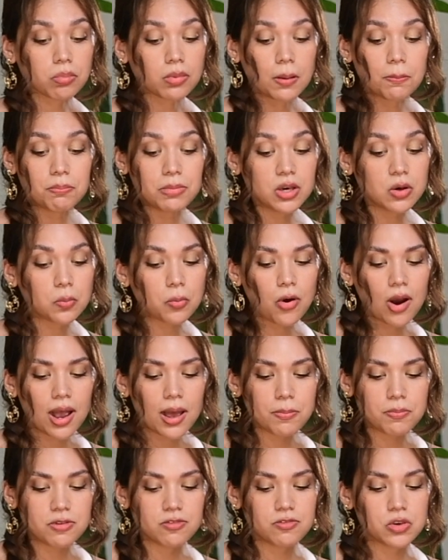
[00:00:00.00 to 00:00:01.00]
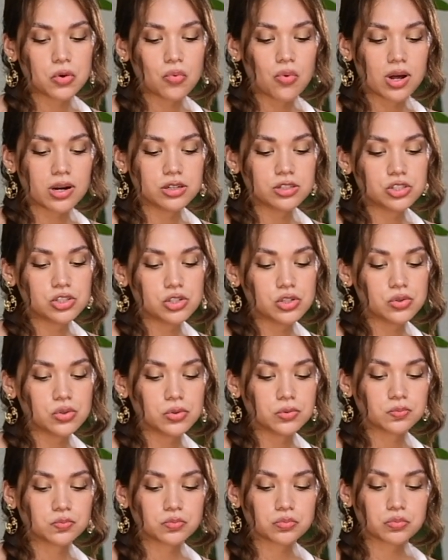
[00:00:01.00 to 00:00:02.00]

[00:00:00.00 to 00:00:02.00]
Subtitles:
meal prep if you wanted to